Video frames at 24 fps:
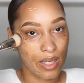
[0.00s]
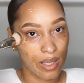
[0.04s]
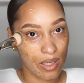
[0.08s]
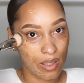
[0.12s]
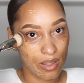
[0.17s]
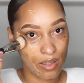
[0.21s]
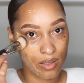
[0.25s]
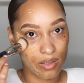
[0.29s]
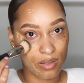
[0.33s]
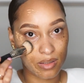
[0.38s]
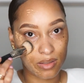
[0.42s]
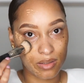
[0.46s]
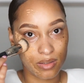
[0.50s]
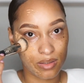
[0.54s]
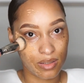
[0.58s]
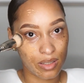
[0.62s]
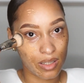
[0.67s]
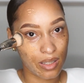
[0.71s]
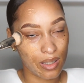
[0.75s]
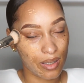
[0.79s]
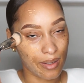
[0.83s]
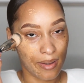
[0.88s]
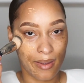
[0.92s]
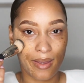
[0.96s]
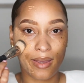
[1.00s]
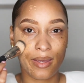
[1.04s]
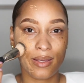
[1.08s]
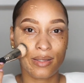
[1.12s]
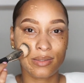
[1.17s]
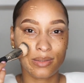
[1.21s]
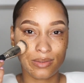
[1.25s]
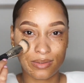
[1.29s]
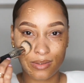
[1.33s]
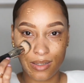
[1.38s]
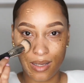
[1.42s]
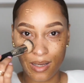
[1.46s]
And
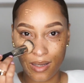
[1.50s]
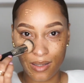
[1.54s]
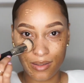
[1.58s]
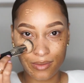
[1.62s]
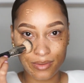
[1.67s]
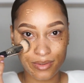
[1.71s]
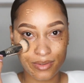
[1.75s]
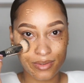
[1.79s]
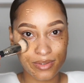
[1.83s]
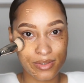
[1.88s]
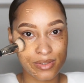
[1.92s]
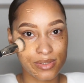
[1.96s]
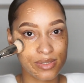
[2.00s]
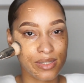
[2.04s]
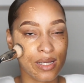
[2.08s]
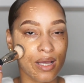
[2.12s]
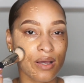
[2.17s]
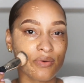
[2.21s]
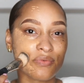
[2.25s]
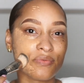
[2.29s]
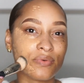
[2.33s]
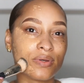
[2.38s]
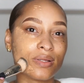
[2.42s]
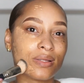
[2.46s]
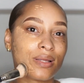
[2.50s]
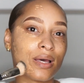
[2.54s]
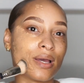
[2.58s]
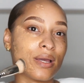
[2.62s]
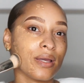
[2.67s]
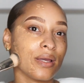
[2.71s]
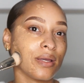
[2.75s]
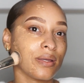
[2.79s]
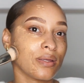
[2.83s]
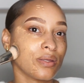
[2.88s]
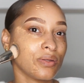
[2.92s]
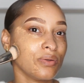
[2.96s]
$8, I feel
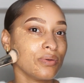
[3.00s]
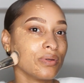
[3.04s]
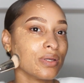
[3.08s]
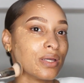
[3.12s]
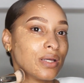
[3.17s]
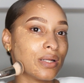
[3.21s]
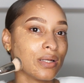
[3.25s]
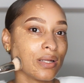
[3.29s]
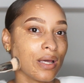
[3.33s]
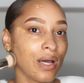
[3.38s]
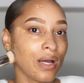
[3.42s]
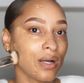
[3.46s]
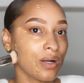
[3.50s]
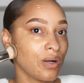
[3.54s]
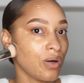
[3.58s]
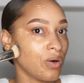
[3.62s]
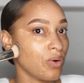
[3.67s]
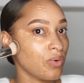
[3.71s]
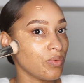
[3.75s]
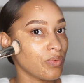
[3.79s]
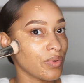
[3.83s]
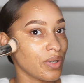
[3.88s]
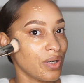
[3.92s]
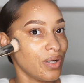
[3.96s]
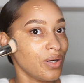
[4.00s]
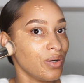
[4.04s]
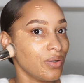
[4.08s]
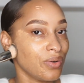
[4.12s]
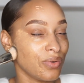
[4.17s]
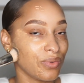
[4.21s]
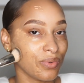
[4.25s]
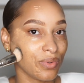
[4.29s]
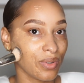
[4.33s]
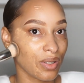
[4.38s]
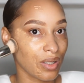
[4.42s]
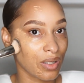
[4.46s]
like you cannot go
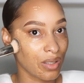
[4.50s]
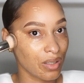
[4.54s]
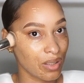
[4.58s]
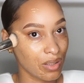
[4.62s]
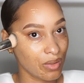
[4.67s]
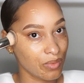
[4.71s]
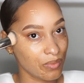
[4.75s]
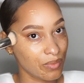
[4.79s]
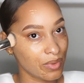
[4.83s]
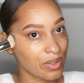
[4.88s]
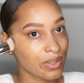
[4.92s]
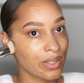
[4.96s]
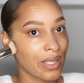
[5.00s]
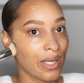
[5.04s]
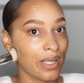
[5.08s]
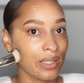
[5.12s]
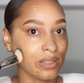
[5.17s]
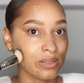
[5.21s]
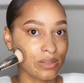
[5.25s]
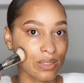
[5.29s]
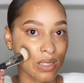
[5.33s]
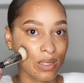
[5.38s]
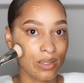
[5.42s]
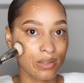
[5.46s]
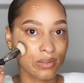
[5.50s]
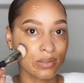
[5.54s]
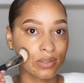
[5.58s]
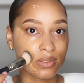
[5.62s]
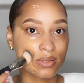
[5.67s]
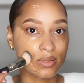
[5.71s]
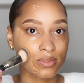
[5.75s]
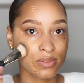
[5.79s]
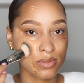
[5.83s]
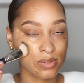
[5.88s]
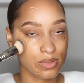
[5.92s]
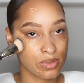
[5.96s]
wrong with
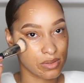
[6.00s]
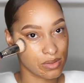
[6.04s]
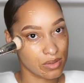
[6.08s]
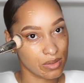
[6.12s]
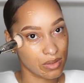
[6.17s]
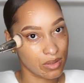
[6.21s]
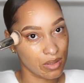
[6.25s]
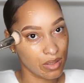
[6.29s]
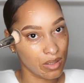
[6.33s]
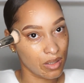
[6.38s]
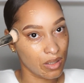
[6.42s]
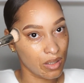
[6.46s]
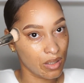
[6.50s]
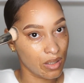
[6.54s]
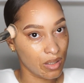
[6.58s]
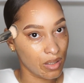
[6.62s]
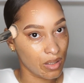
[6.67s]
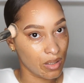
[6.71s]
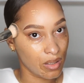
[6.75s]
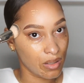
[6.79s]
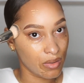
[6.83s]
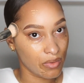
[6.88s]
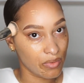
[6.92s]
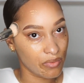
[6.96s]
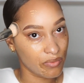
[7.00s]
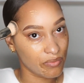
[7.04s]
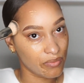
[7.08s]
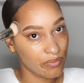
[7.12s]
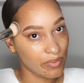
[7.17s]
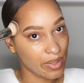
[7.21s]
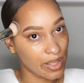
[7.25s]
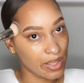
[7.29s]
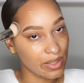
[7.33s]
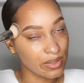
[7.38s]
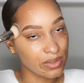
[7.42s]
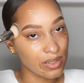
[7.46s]
$8.
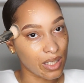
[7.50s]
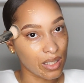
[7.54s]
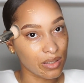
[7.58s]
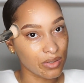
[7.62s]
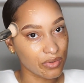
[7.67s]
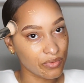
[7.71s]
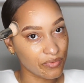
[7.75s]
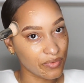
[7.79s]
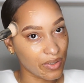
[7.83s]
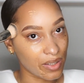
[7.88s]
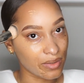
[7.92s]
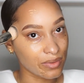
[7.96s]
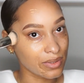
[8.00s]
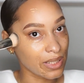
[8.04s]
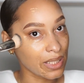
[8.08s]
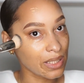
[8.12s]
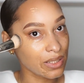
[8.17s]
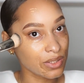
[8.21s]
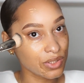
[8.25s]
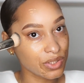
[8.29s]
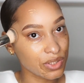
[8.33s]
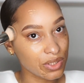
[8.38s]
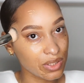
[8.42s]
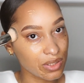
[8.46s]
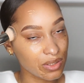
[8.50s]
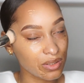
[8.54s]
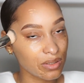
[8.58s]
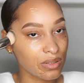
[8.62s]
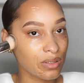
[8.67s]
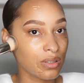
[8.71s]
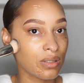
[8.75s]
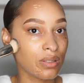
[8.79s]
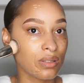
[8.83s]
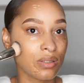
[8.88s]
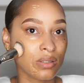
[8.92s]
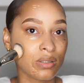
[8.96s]
$8
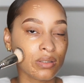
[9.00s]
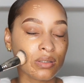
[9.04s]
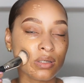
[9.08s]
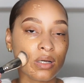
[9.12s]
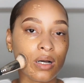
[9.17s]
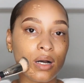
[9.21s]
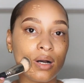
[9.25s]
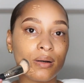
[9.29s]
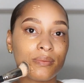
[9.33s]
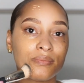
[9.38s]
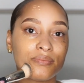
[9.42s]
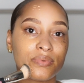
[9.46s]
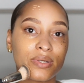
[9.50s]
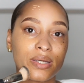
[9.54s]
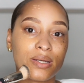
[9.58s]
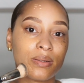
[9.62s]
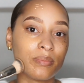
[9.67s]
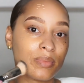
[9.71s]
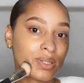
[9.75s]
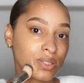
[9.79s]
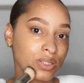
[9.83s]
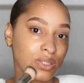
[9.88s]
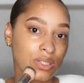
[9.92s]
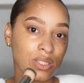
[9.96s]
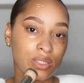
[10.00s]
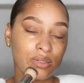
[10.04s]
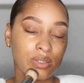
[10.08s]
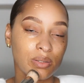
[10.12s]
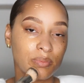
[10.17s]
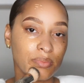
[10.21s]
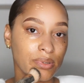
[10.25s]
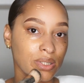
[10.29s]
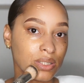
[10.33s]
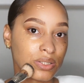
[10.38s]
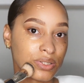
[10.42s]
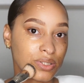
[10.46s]
foundation, very much in
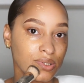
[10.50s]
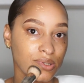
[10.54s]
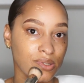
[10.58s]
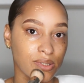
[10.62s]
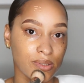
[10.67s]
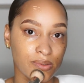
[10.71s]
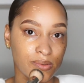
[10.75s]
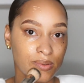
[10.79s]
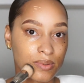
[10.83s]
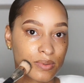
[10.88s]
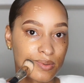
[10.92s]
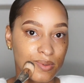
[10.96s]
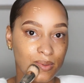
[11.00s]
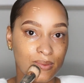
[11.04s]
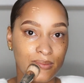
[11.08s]
the budget,